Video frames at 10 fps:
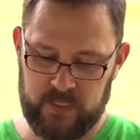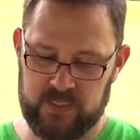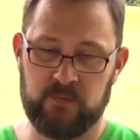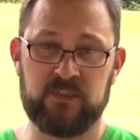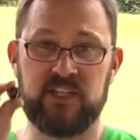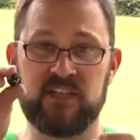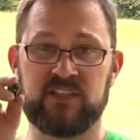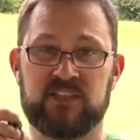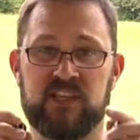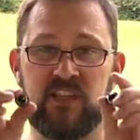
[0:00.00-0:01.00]
some
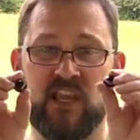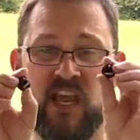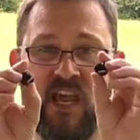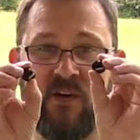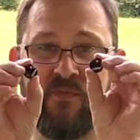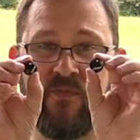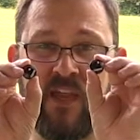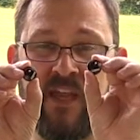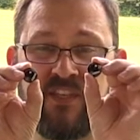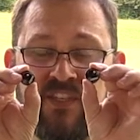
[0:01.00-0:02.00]
discs, and they have
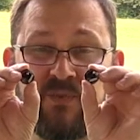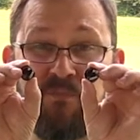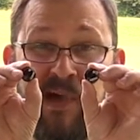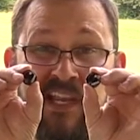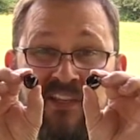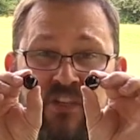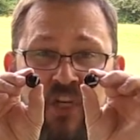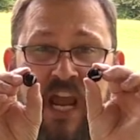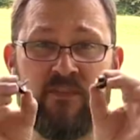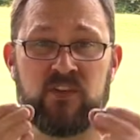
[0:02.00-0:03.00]
a spiked
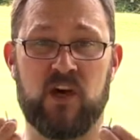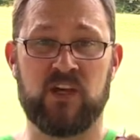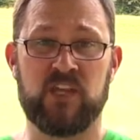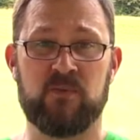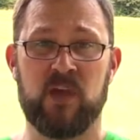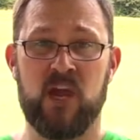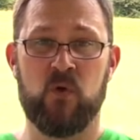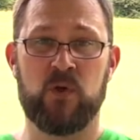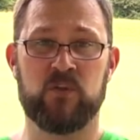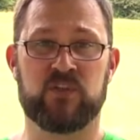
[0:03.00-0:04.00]
shaft on them
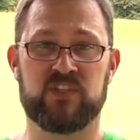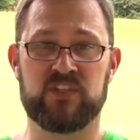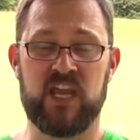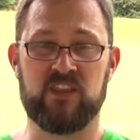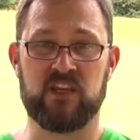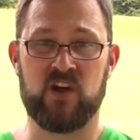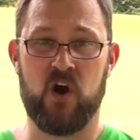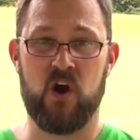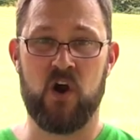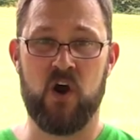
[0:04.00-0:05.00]
where you set the
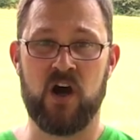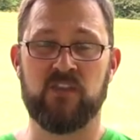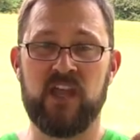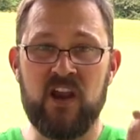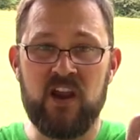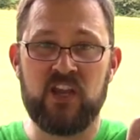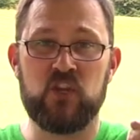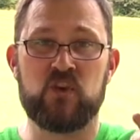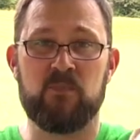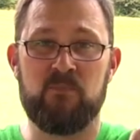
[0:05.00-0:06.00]
car on there and
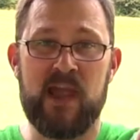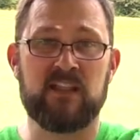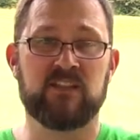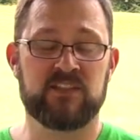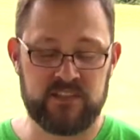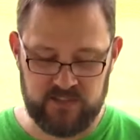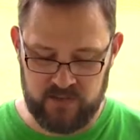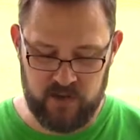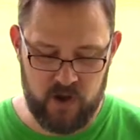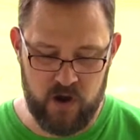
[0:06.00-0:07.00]
you can balance
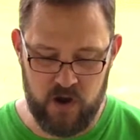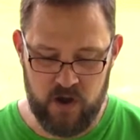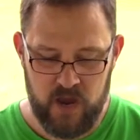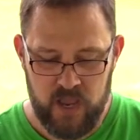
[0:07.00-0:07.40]
the car.